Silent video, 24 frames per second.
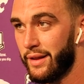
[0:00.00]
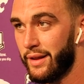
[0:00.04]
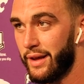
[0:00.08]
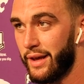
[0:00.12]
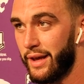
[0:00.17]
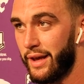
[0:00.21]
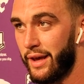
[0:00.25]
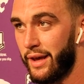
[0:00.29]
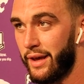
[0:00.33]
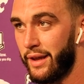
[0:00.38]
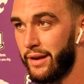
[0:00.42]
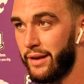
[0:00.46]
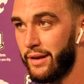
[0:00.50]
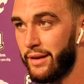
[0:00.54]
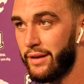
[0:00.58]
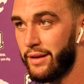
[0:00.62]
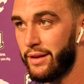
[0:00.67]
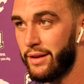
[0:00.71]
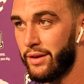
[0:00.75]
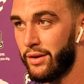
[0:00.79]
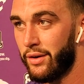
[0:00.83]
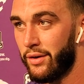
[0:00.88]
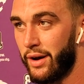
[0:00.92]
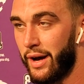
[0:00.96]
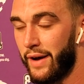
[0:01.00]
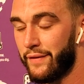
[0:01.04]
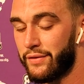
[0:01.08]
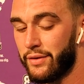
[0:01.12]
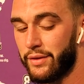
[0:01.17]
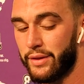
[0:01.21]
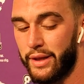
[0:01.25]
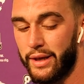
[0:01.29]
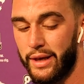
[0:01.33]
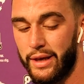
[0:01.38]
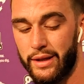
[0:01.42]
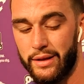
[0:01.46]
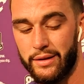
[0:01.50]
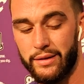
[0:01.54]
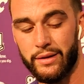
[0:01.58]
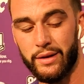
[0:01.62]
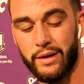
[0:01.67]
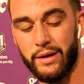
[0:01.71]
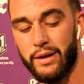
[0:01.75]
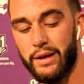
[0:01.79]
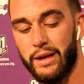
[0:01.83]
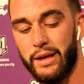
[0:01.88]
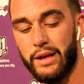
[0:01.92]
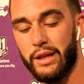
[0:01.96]
and you know, after the,
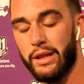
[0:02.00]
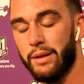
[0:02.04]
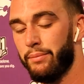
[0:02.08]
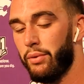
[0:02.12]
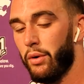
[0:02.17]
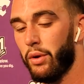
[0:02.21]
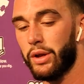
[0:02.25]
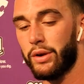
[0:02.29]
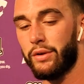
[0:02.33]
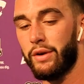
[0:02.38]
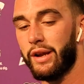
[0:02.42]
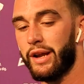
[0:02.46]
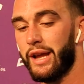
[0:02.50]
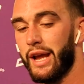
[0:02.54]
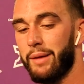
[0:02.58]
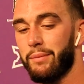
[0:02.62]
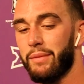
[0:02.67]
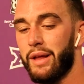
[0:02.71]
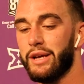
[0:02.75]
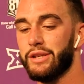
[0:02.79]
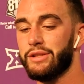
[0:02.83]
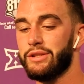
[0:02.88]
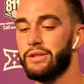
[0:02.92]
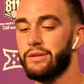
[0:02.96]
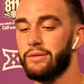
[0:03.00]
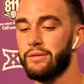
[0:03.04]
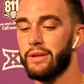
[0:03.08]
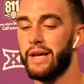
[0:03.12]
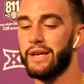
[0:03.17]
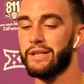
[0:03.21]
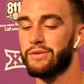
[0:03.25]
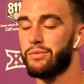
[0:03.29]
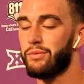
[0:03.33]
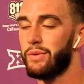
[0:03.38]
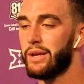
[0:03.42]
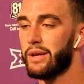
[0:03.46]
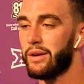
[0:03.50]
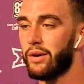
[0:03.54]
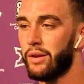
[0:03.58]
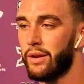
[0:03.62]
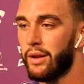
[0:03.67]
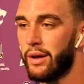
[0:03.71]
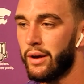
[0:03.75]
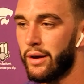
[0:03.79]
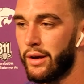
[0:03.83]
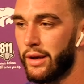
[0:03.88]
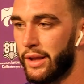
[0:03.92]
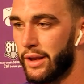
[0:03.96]
the end of the Bowling Green game last last week on
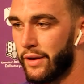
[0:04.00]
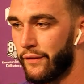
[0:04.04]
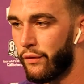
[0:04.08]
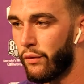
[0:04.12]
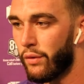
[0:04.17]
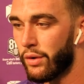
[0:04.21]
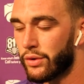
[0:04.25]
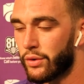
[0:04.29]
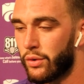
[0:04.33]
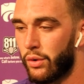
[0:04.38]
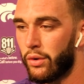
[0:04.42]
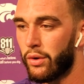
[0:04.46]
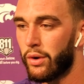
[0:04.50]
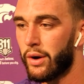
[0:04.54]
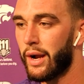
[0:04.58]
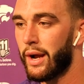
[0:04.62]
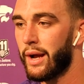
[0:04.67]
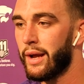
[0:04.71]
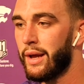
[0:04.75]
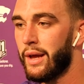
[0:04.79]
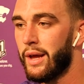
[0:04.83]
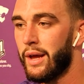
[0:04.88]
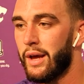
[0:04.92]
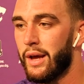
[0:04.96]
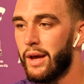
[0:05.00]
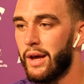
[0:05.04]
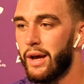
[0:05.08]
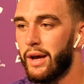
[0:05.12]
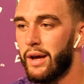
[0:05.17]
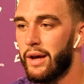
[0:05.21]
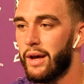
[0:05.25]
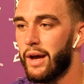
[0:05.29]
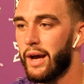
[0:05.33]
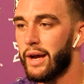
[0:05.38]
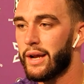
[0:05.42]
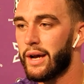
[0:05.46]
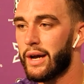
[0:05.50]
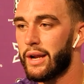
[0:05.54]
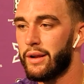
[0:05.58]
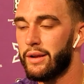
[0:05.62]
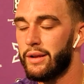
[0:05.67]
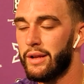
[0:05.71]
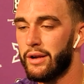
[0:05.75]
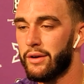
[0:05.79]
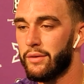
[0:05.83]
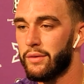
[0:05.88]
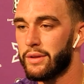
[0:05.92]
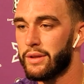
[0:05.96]
the in the fourth quarter, I, I got in
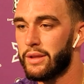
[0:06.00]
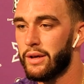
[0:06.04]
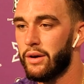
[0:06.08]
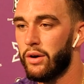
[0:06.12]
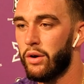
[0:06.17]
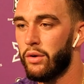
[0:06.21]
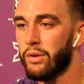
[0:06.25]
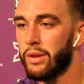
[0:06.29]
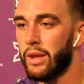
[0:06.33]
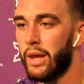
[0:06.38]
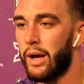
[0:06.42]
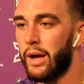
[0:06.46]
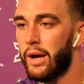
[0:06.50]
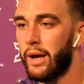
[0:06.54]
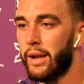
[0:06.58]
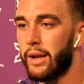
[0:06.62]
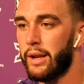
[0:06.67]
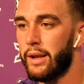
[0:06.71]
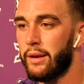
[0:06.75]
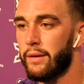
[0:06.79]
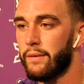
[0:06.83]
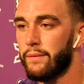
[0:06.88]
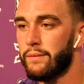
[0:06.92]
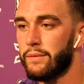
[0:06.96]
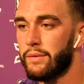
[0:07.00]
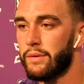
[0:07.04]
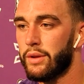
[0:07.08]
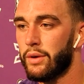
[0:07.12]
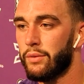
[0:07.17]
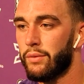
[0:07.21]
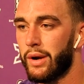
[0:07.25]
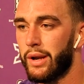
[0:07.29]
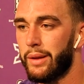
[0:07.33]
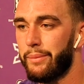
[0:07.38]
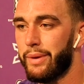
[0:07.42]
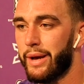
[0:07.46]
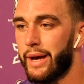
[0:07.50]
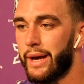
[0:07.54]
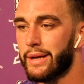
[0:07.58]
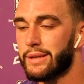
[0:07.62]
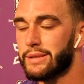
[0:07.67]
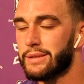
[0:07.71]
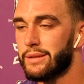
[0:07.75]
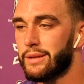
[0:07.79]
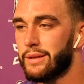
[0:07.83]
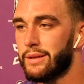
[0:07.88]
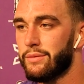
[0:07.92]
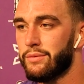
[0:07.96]
there with the O line and the running backs
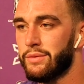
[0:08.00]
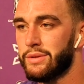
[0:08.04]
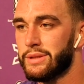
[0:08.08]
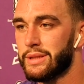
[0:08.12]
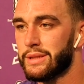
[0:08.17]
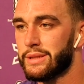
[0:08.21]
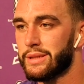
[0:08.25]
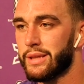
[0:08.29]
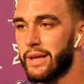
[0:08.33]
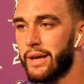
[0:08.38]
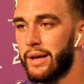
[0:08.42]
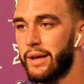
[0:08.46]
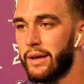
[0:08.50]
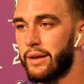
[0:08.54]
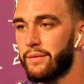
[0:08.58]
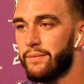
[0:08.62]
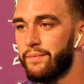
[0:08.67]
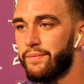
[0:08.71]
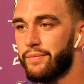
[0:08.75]
and was just like